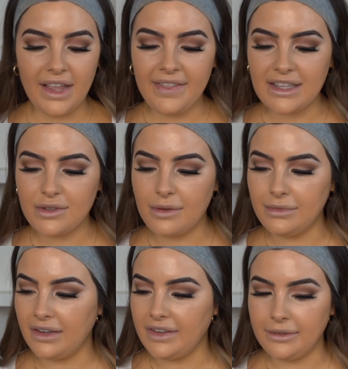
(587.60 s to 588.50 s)
And that's what
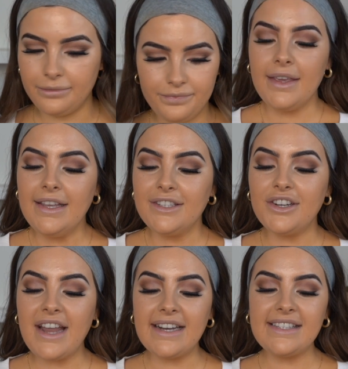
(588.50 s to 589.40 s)
I'm loving.
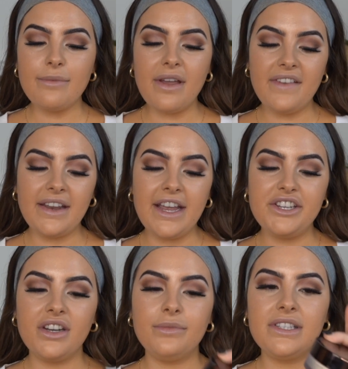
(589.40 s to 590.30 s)
So now to set my
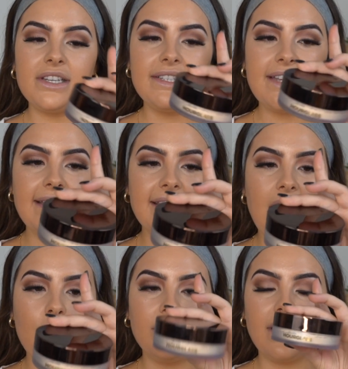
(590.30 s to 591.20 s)
foundation, I'm just going to take
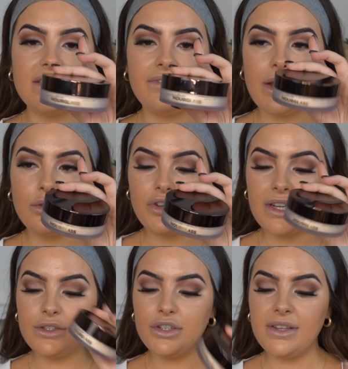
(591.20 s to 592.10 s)
the Hourglass Veil
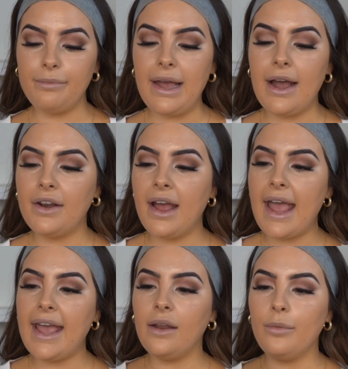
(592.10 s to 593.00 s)
Translucent
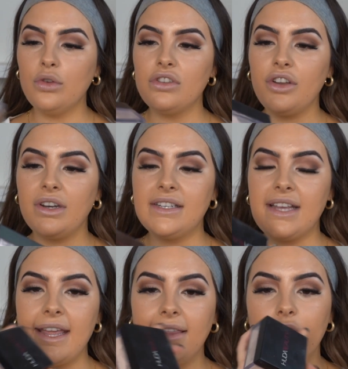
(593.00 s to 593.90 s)
Powder. And I'm also going to
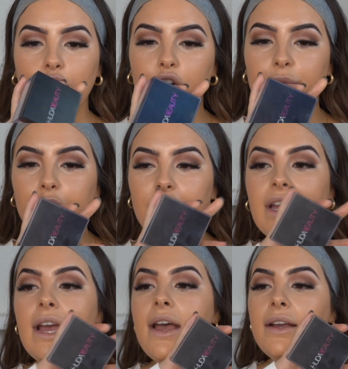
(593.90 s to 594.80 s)
take the Huda
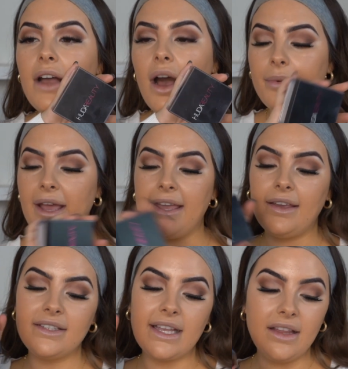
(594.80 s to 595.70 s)
Beauty Cupcake
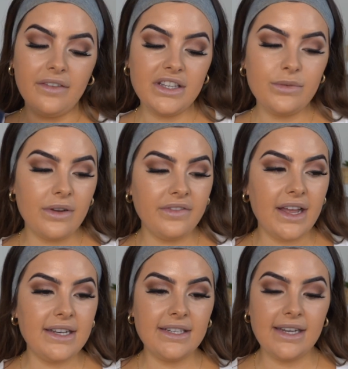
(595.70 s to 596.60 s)
because I love this one for
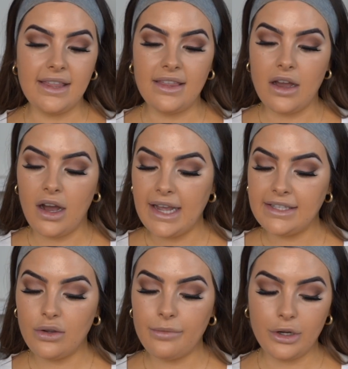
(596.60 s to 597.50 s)
underneath the eye.
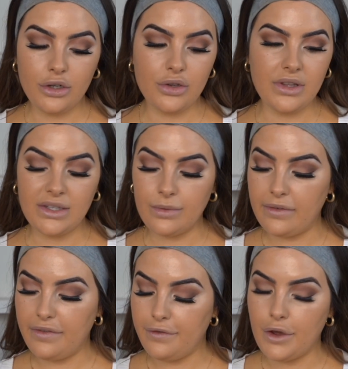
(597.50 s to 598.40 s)
So I'm going to do this
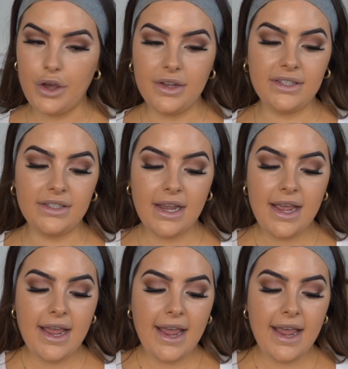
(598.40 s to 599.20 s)
one first.